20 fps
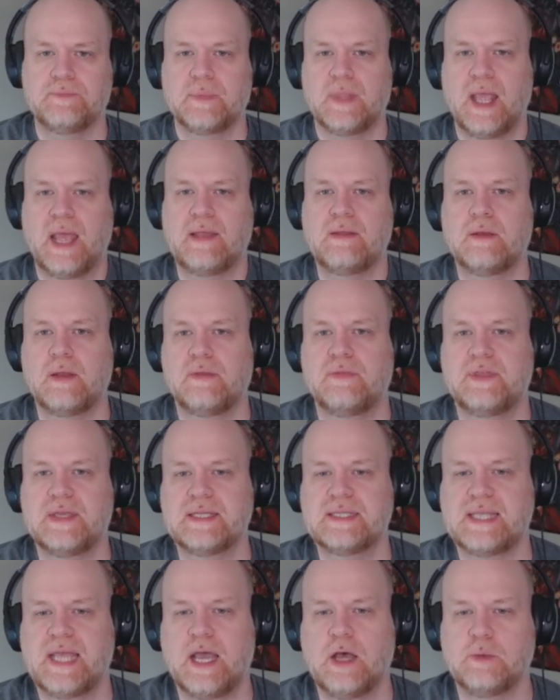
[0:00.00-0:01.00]
And
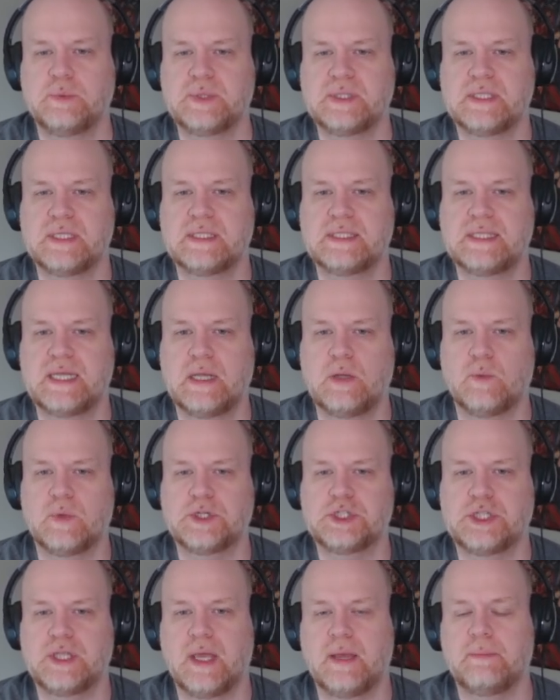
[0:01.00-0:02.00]
this helps
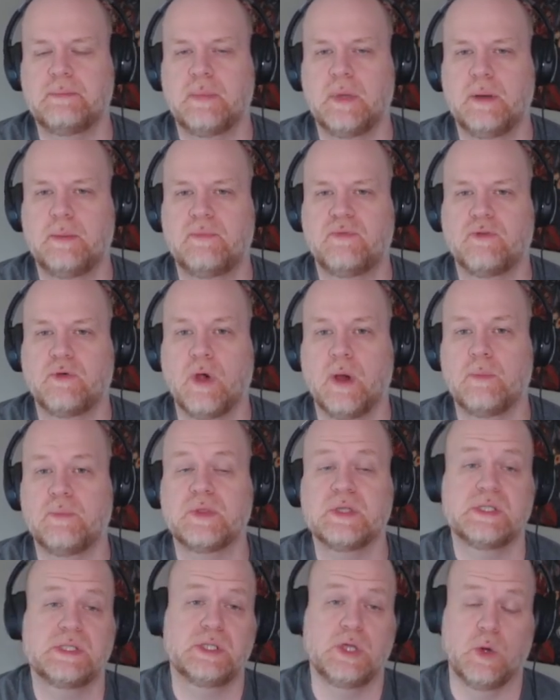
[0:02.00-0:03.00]
distinguish them from
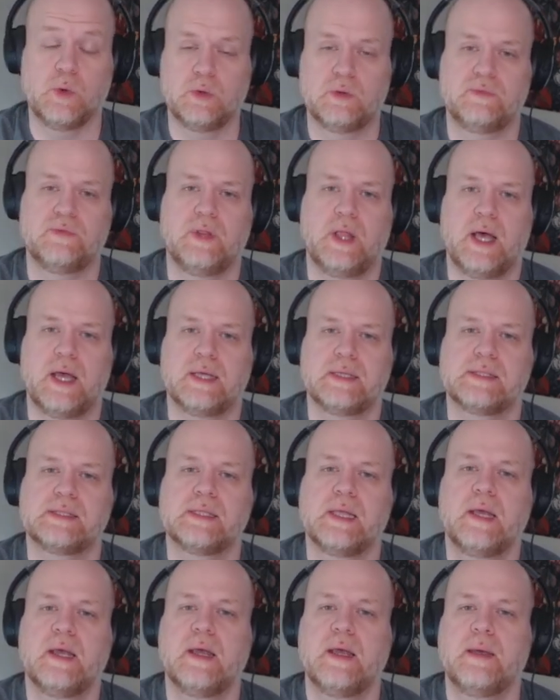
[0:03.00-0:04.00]
the stoneflies,
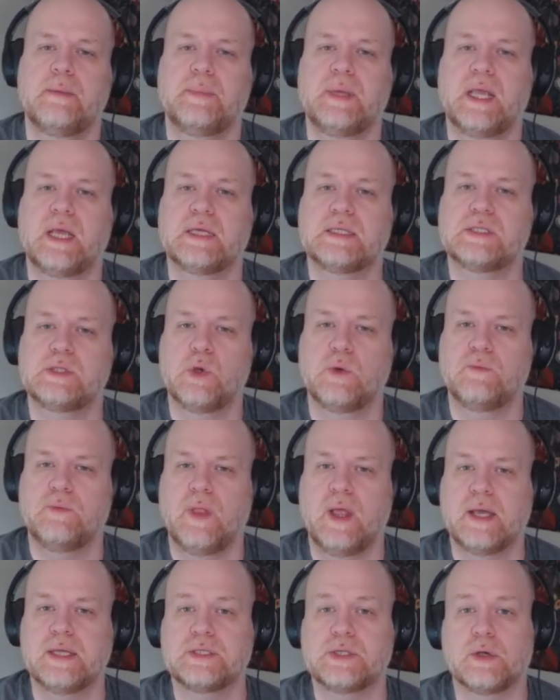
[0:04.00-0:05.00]
because
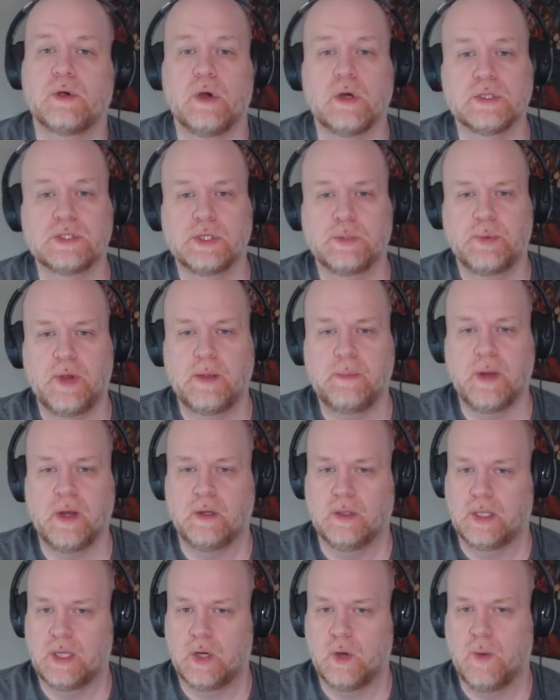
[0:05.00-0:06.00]
stoneflies are also
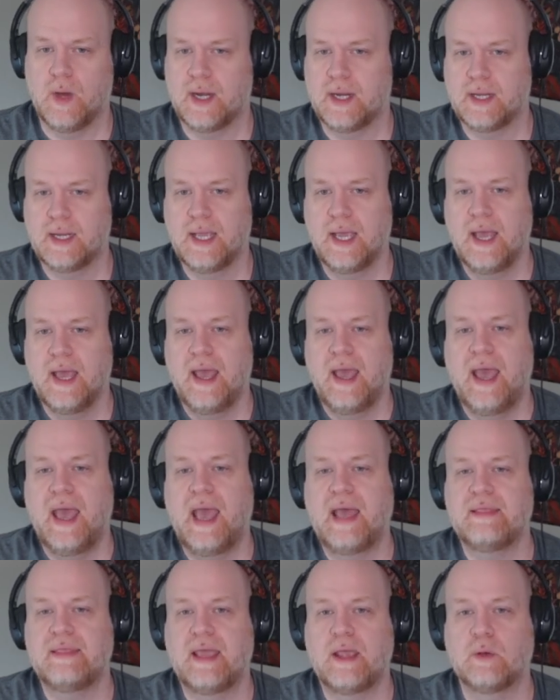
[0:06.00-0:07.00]
primarily aquatic,
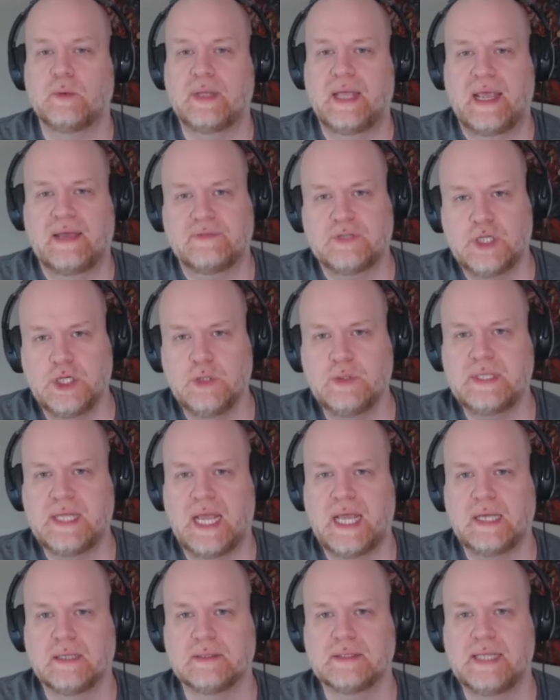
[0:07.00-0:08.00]
and they only have 2
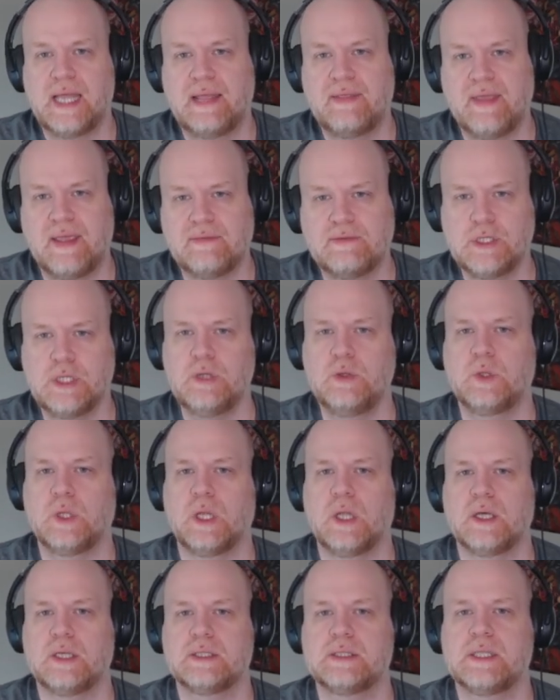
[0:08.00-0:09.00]
tails and they have 2
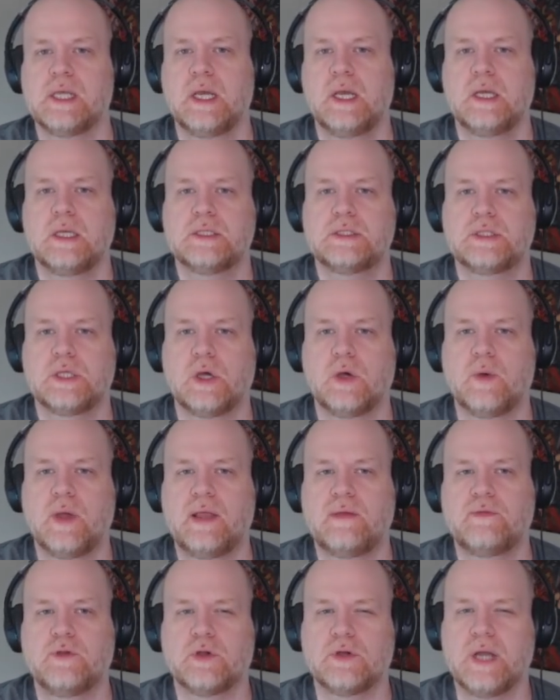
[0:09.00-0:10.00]
claws. So
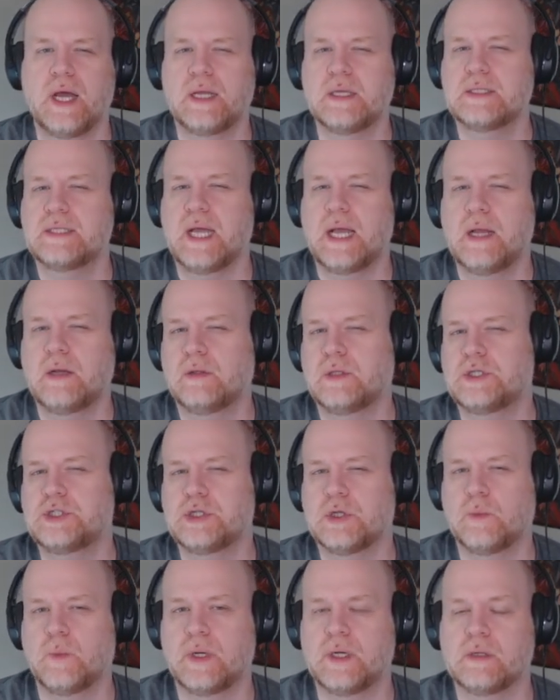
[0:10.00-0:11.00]
if you're not entirely
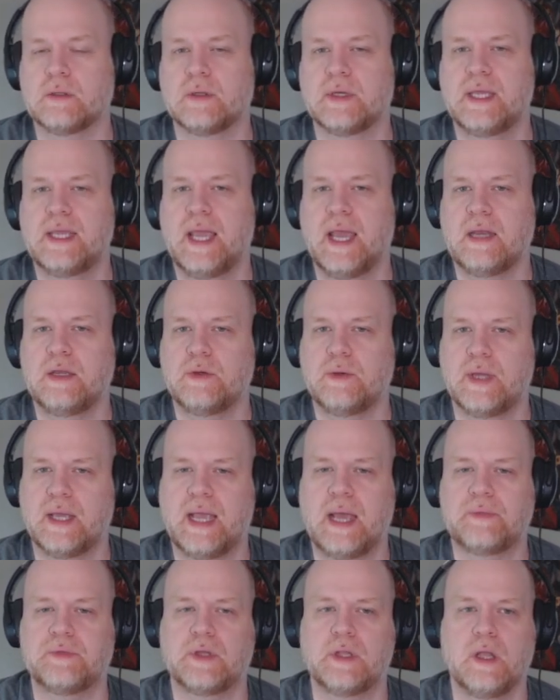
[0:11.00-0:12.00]
sure what you're looking at, you can
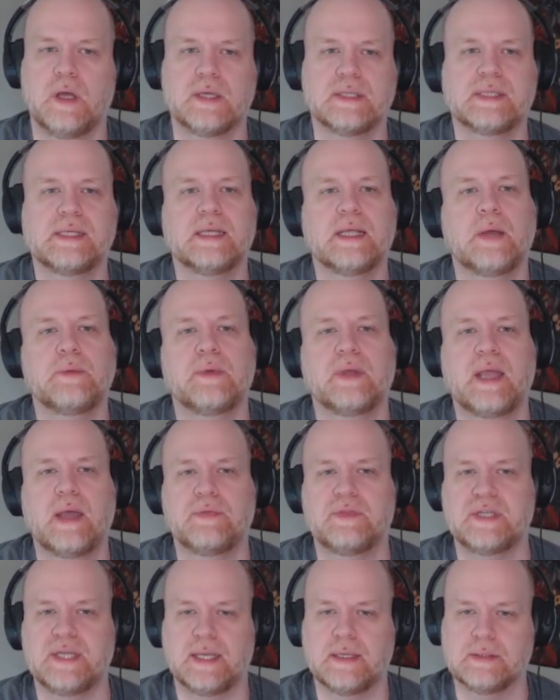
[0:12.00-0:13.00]
count the claws and count
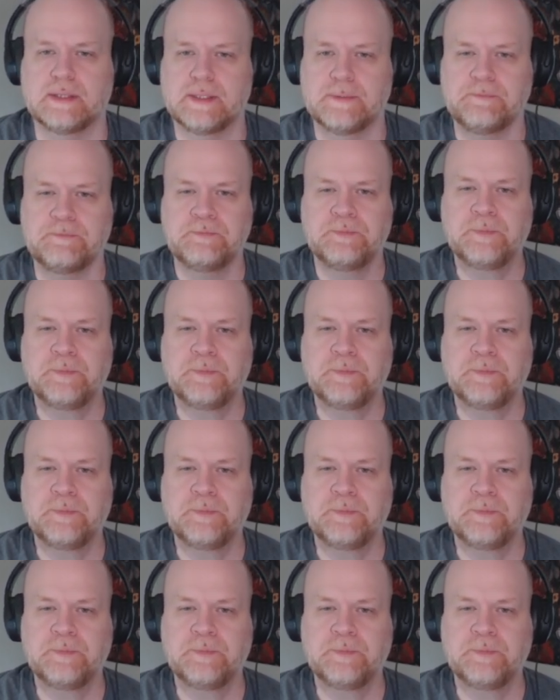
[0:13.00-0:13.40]
the tails.